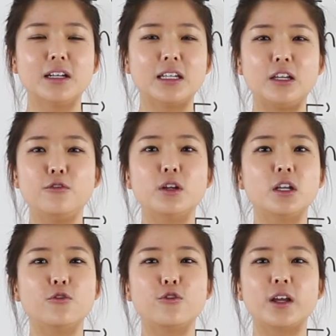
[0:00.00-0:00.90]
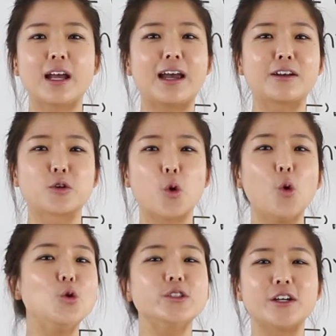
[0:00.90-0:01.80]
even if it had
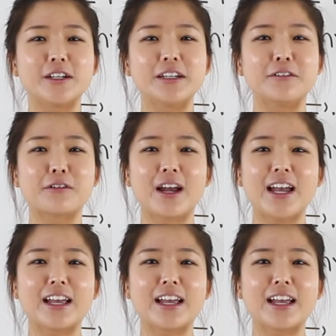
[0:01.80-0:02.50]
gold on it, right?